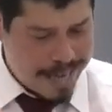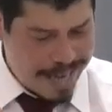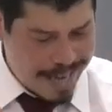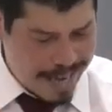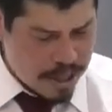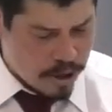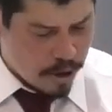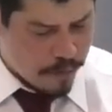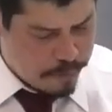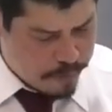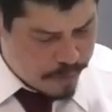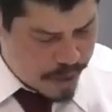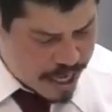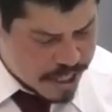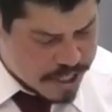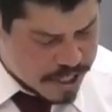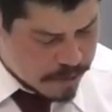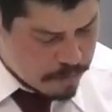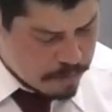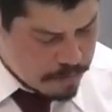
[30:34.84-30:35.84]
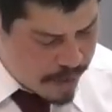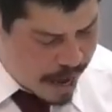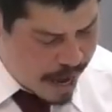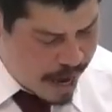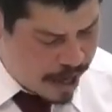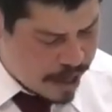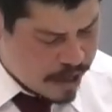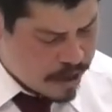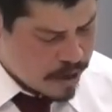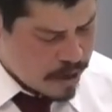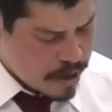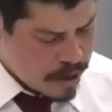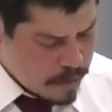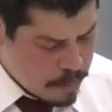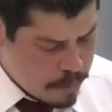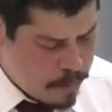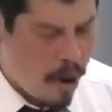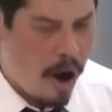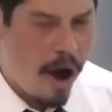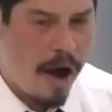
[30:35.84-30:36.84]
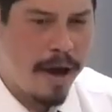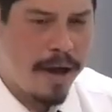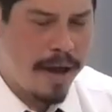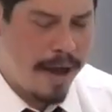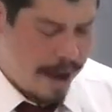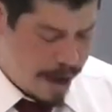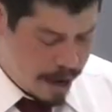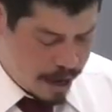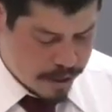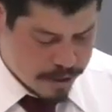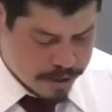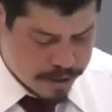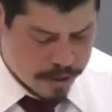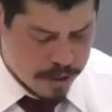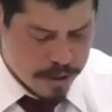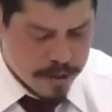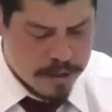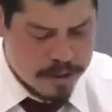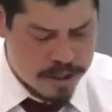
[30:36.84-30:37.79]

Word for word: In the flesh made by hands.